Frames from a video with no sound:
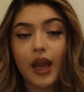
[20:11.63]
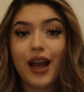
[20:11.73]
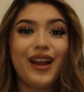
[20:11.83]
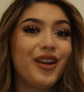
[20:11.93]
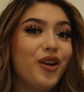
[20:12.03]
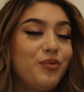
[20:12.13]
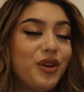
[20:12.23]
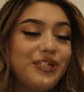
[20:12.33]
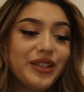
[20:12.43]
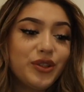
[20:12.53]
I hope
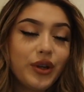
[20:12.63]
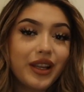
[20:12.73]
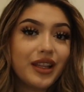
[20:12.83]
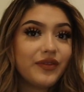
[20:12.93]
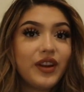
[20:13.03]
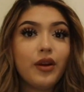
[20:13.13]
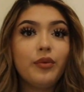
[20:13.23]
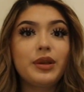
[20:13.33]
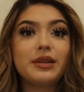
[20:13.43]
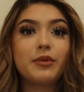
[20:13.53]
you guys enjoyed this video
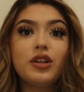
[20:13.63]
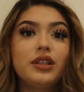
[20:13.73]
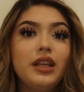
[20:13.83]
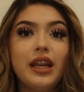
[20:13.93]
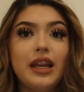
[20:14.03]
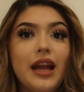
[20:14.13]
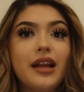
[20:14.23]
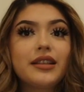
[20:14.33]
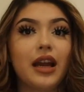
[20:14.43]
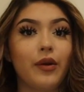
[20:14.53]
because I'm constantly getting
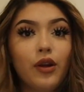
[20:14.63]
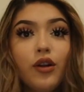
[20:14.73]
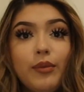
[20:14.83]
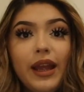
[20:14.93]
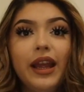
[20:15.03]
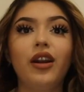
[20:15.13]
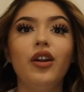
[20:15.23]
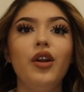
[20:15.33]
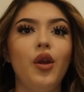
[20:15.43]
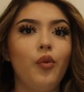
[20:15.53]
asked how I curl my hair,
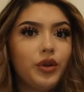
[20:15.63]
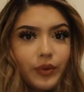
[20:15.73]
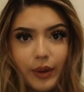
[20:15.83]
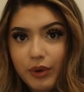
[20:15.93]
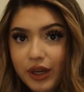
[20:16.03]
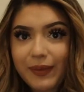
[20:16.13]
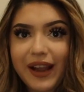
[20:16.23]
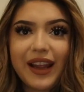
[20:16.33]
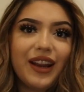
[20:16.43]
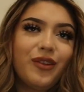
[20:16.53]
what do I put in my
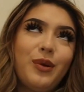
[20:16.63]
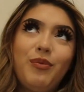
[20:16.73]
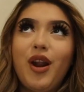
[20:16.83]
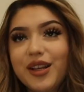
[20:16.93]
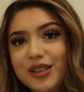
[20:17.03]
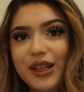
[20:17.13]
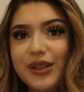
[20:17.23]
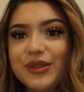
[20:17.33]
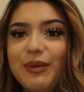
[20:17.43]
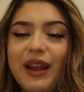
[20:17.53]
hair, what products do I
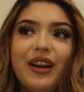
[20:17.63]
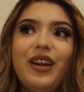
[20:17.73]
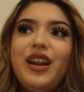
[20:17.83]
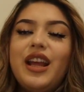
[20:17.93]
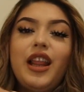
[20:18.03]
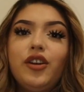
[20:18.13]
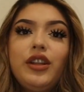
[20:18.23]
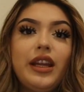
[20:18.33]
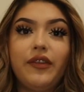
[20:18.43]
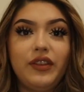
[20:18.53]
use in my hair,
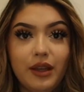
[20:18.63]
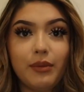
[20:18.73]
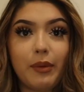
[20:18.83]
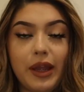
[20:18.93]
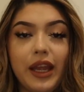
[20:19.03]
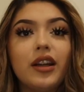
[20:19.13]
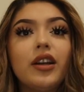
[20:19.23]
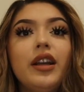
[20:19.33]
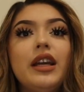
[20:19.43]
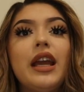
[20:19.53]
literally everything about my
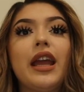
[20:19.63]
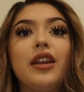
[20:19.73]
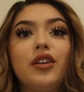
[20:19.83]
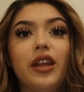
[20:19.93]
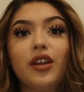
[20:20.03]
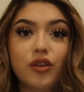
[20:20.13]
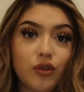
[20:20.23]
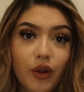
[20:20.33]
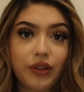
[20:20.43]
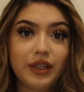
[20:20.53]
hair and like
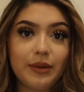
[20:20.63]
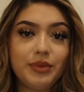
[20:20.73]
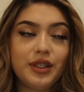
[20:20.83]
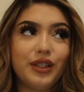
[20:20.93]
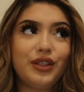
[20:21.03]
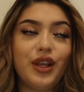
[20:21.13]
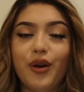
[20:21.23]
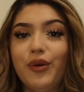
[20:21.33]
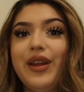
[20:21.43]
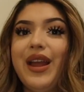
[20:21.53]
growth tips.
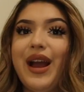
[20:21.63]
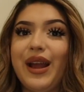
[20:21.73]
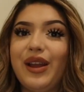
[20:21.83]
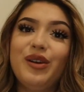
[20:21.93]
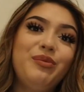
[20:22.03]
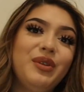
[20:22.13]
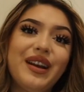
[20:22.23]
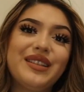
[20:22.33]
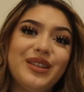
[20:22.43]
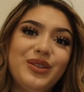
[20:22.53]
So I hope you
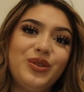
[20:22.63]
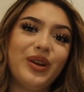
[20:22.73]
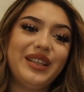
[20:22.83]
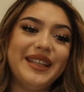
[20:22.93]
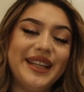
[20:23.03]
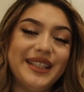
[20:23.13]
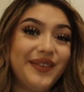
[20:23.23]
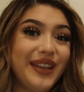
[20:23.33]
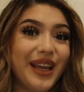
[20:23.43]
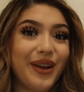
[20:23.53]
guys enjoyed today's
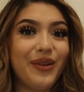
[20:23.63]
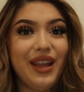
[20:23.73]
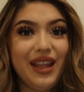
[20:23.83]
video.